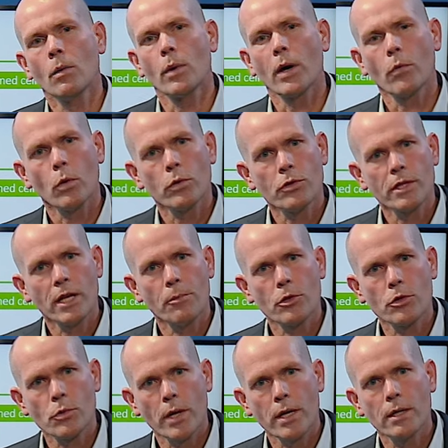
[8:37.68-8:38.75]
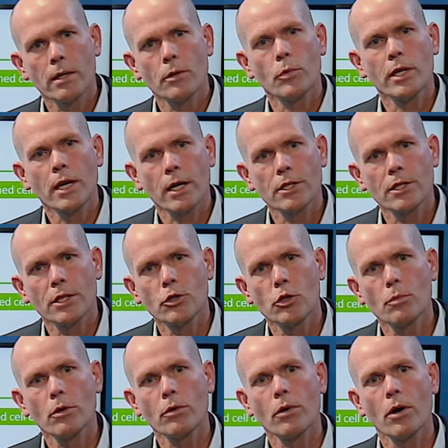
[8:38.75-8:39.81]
We have also demonstrated a reduction in tumor